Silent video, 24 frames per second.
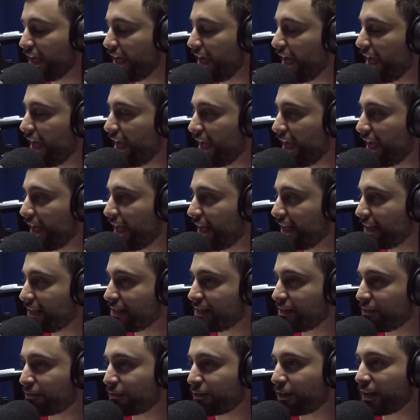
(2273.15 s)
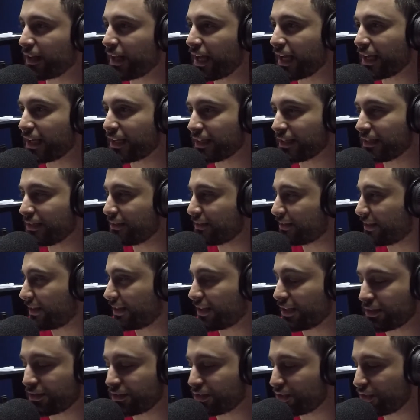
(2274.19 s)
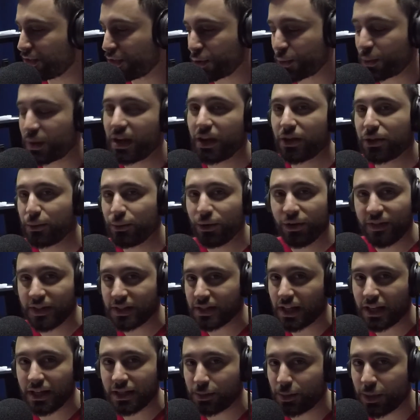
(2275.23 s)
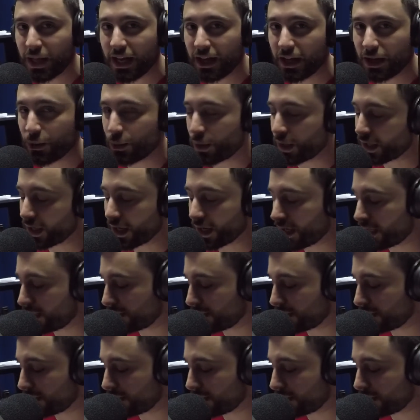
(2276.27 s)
and for the 3 other movies that he's planning on working on.